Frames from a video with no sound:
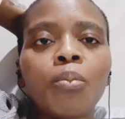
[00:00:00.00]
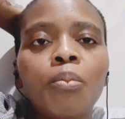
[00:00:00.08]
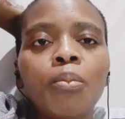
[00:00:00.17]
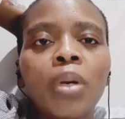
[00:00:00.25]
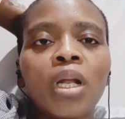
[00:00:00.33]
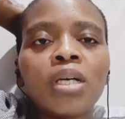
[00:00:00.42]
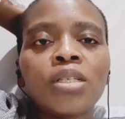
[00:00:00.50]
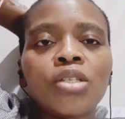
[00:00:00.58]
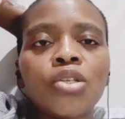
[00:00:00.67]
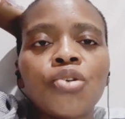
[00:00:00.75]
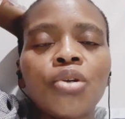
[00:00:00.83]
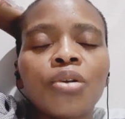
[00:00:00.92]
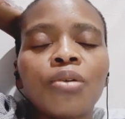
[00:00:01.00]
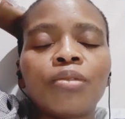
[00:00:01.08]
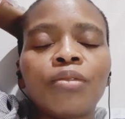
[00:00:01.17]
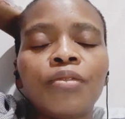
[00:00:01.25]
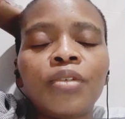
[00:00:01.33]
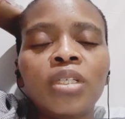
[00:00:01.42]
plus trickle
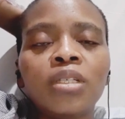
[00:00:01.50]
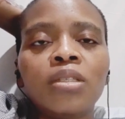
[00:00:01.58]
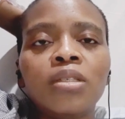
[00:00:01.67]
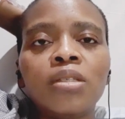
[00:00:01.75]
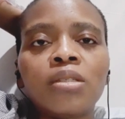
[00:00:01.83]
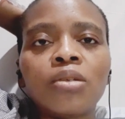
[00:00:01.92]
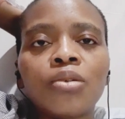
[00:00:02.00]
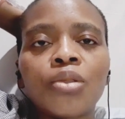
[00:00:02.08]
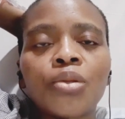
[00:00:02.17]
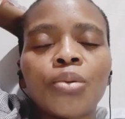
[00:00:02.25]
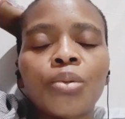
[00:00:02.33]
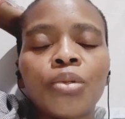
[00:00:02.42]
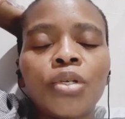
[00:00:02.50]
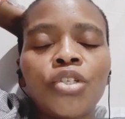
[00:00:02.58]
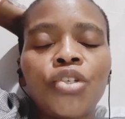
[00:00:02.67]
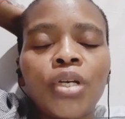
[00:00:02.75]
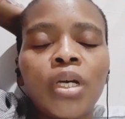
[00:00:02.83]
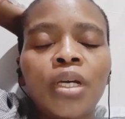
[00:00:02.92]
feeds through the
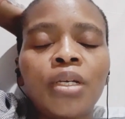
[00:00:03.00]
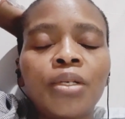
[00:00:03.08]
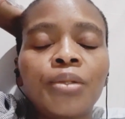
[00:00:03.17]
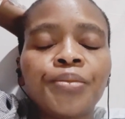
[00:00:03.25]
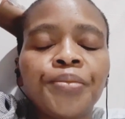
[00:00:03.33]
J.